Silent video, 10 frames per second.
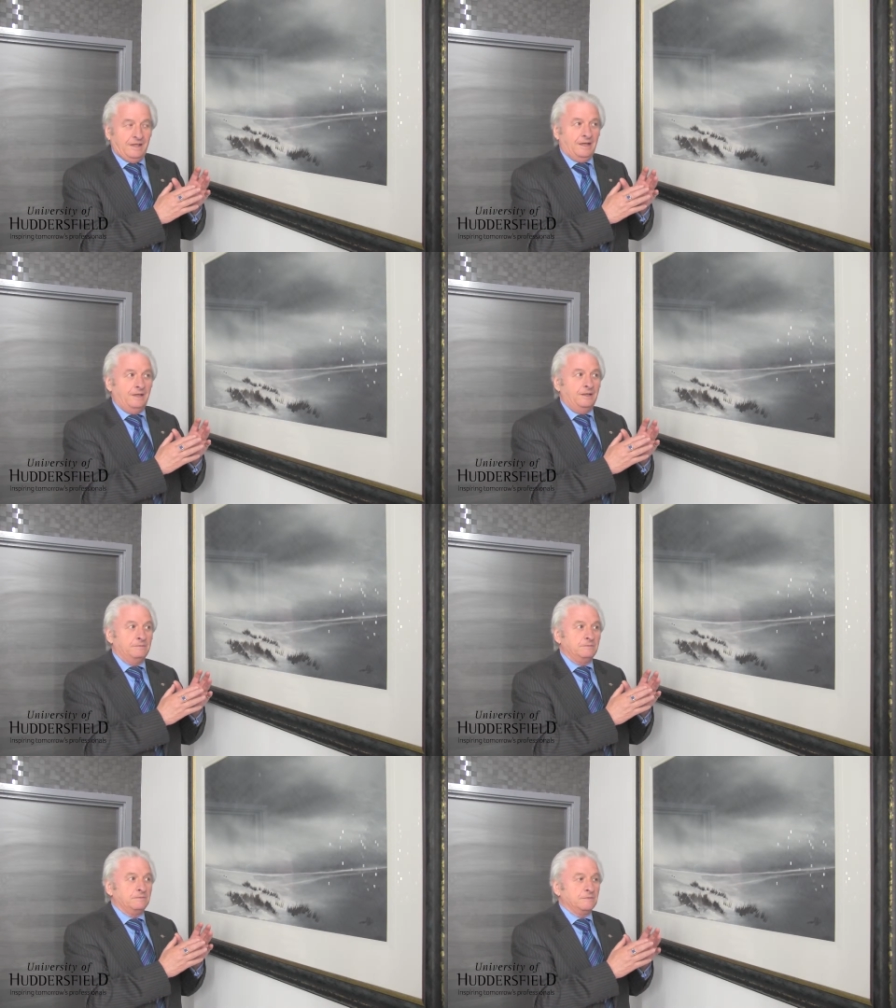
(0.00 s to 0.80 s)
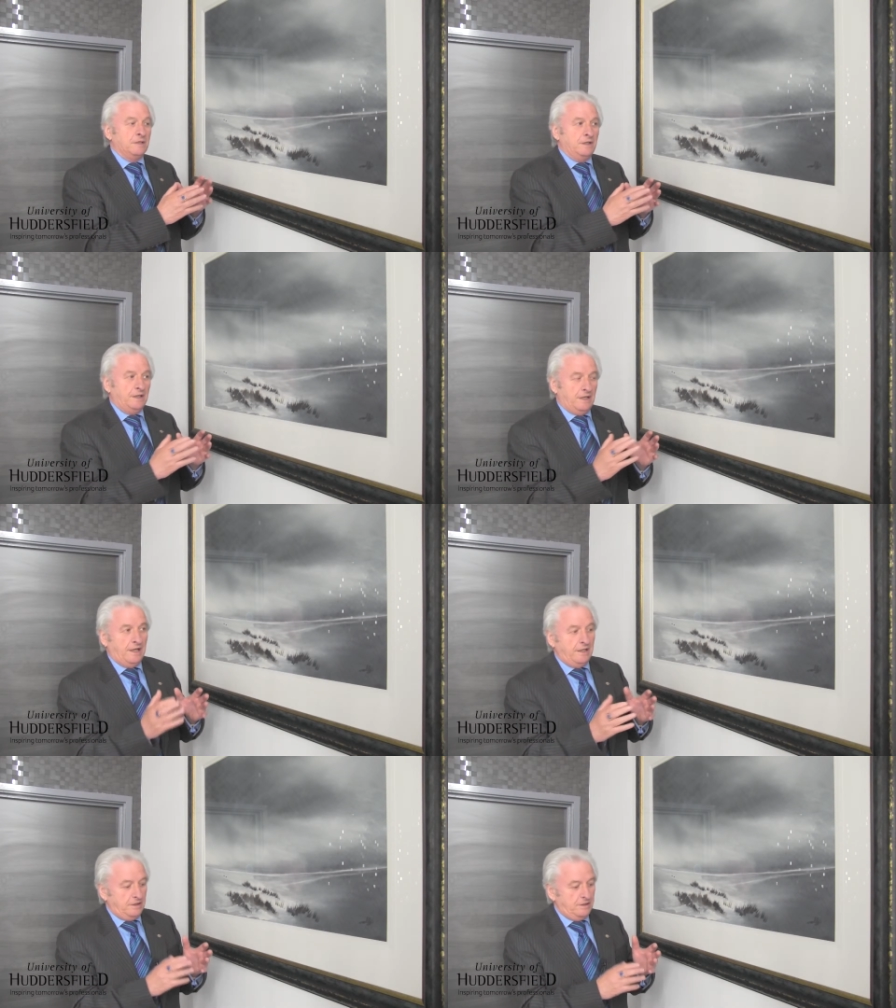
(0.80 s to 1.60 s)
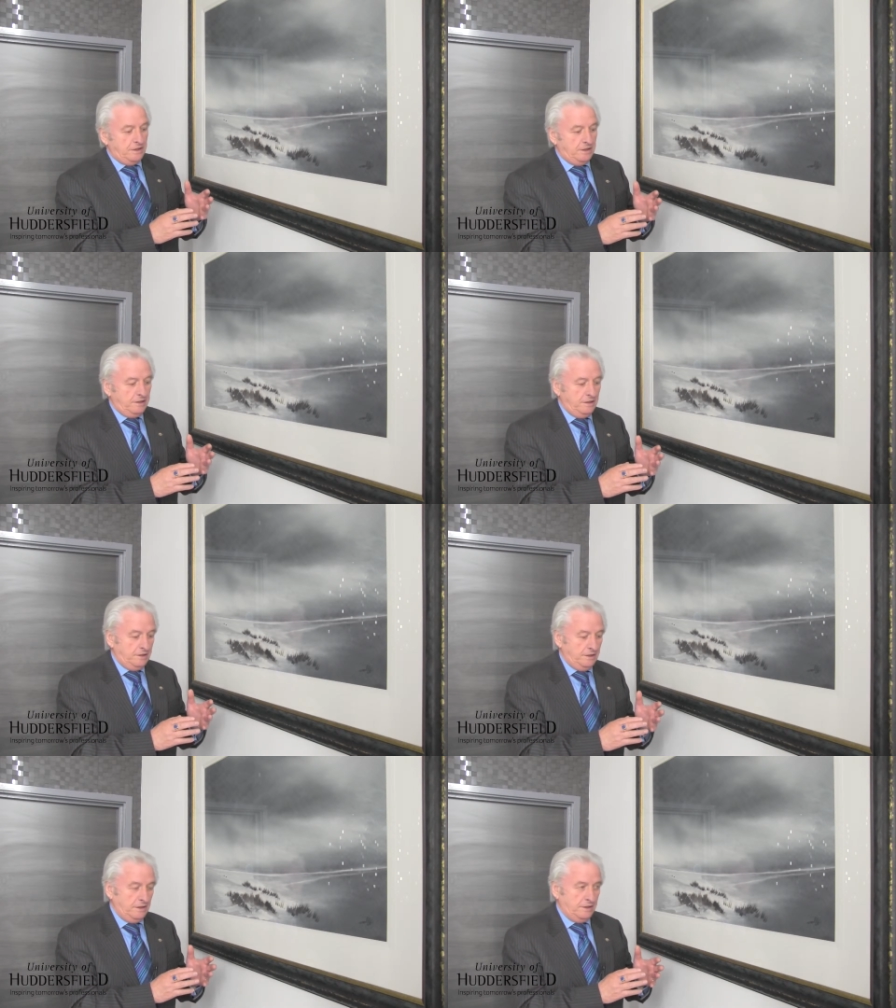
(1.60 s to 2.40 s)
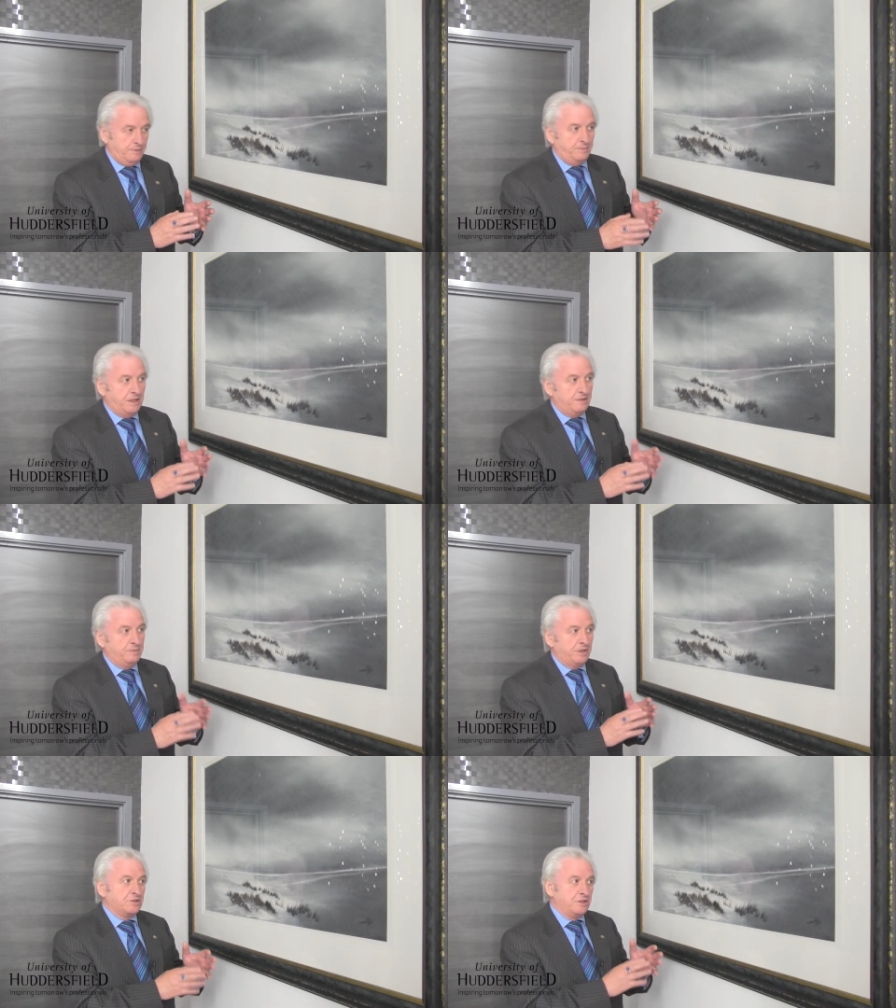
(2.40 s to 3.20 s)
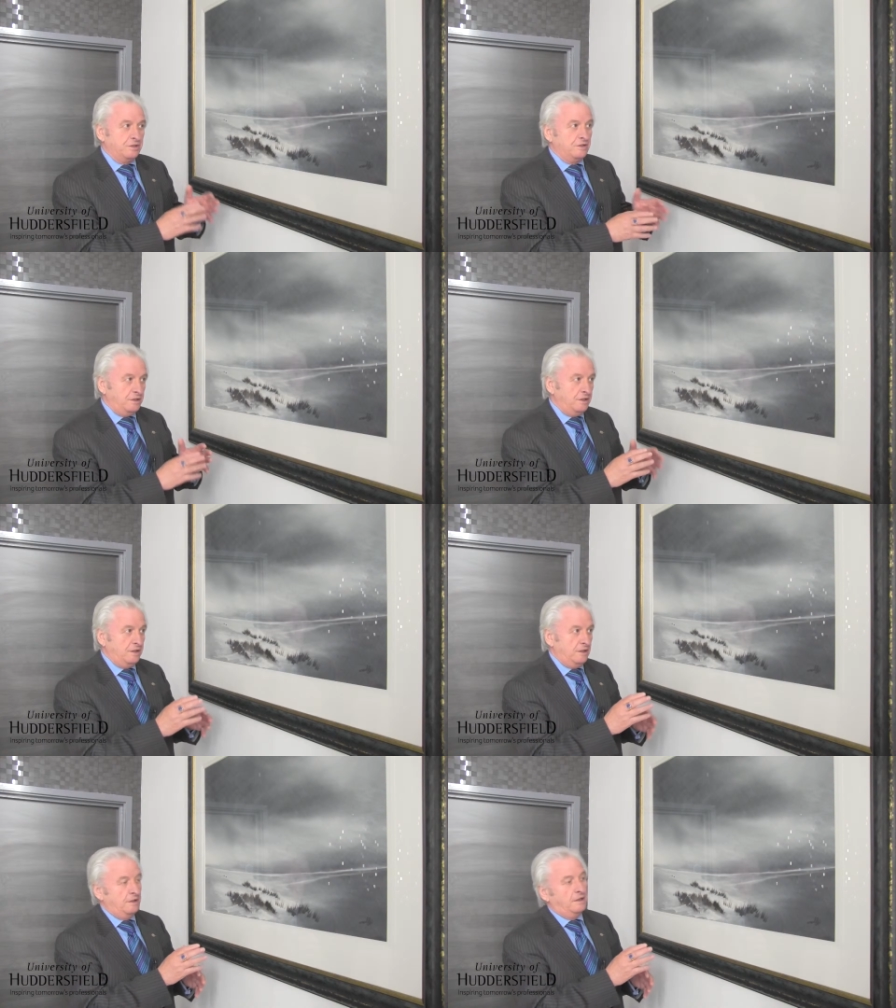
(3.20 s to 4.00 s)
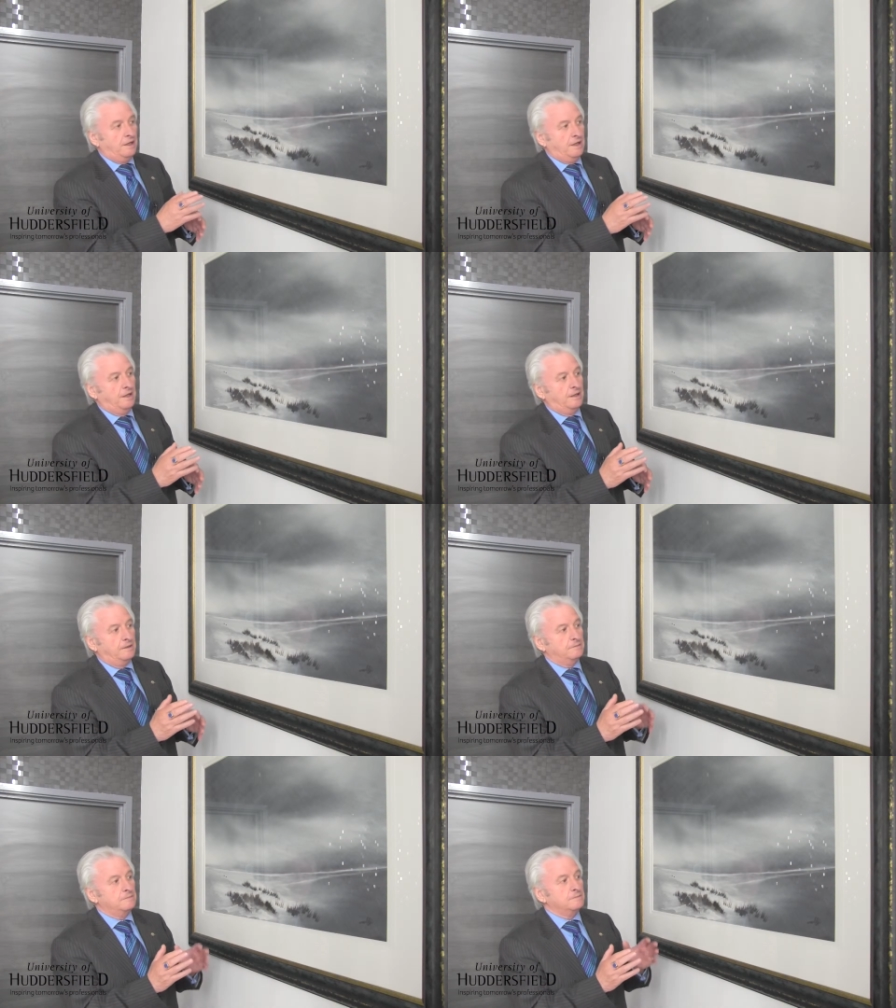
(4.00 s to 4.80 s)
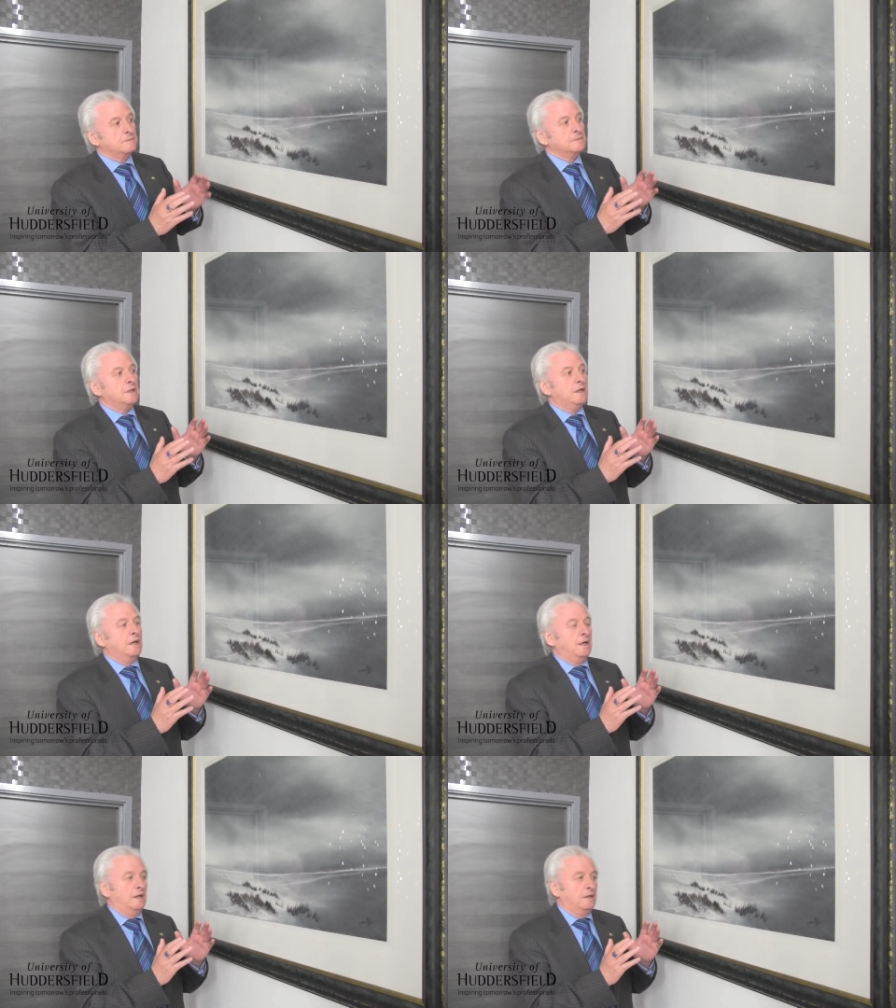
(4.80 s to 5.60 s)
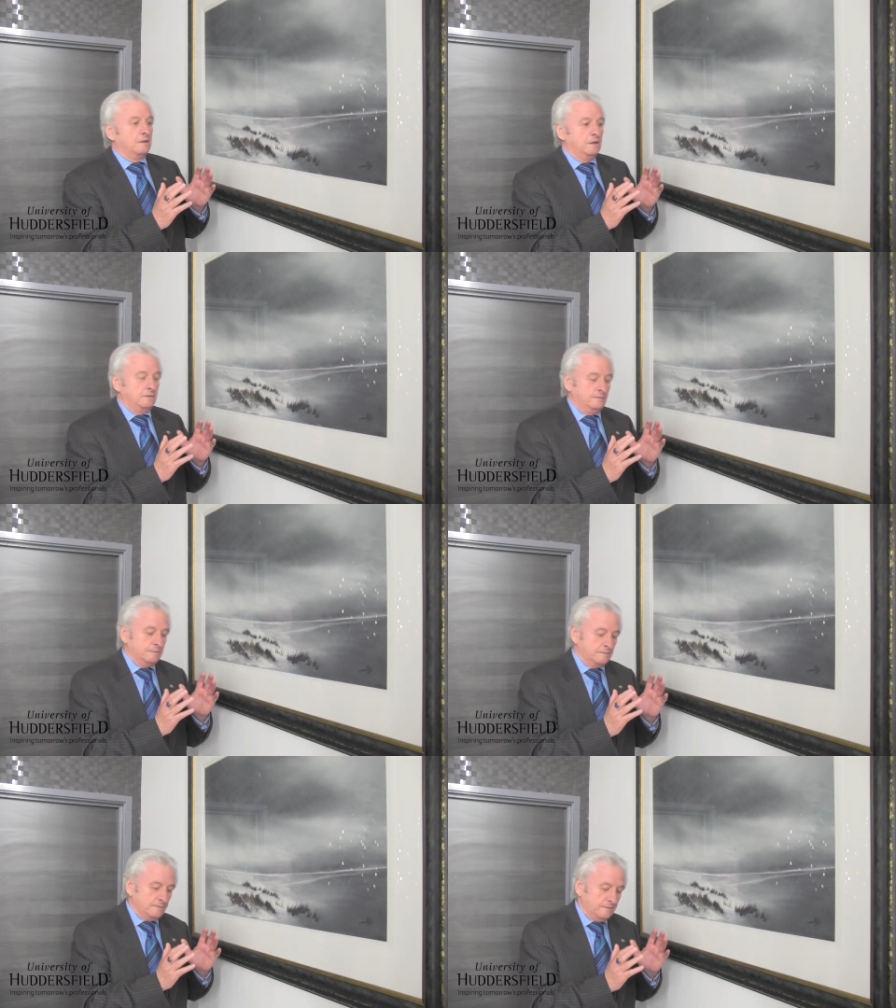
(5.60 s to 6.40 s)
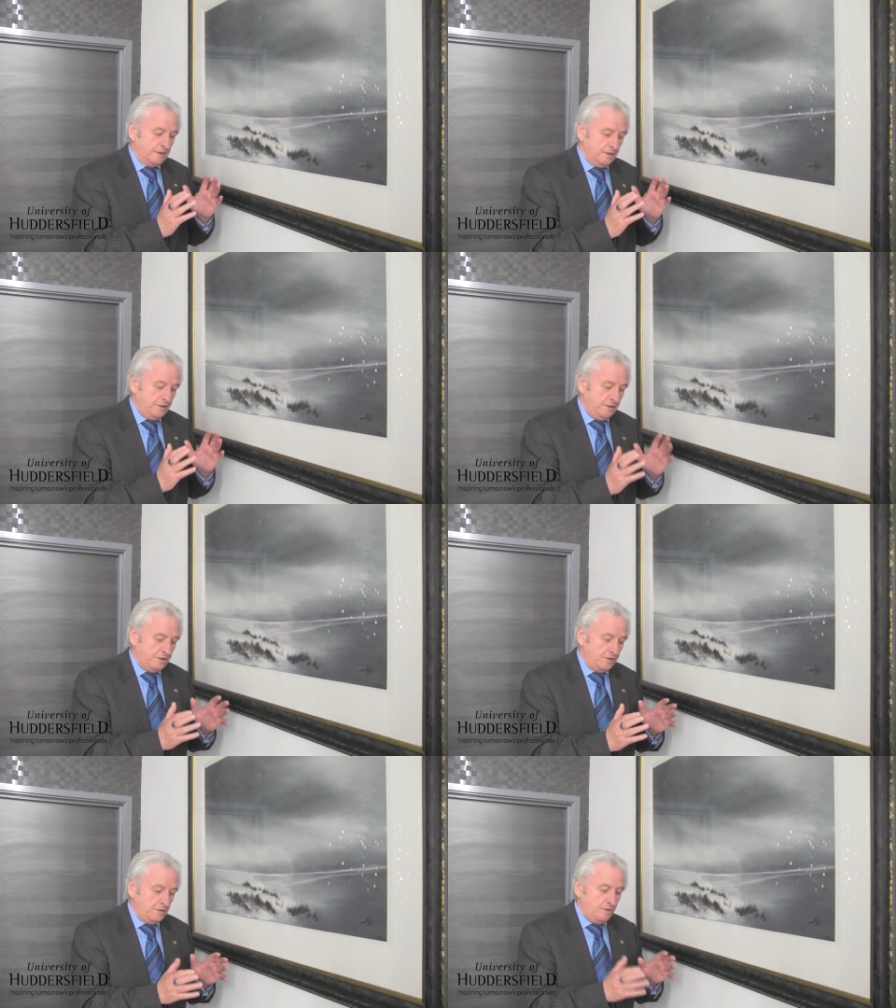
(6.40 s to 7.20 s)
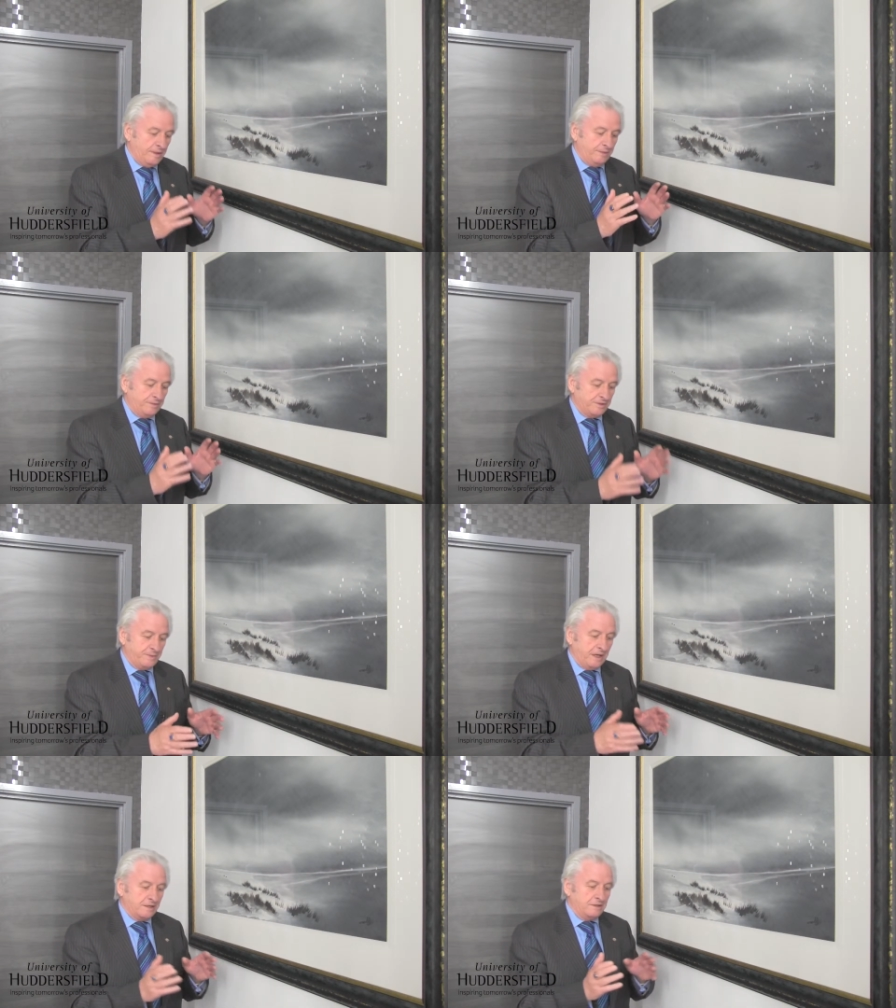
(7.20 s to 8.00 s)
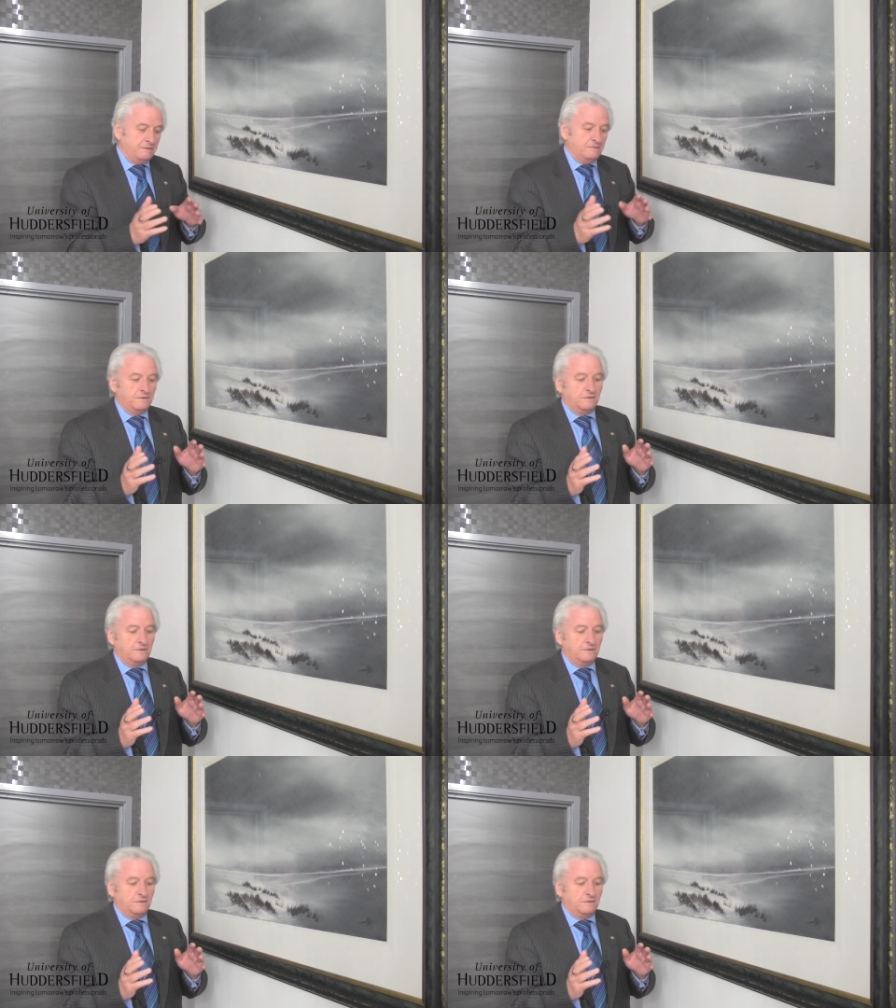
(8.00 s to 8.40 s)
Um, a, you need, to paint a picture, you need um, uh, You need to know about perspective,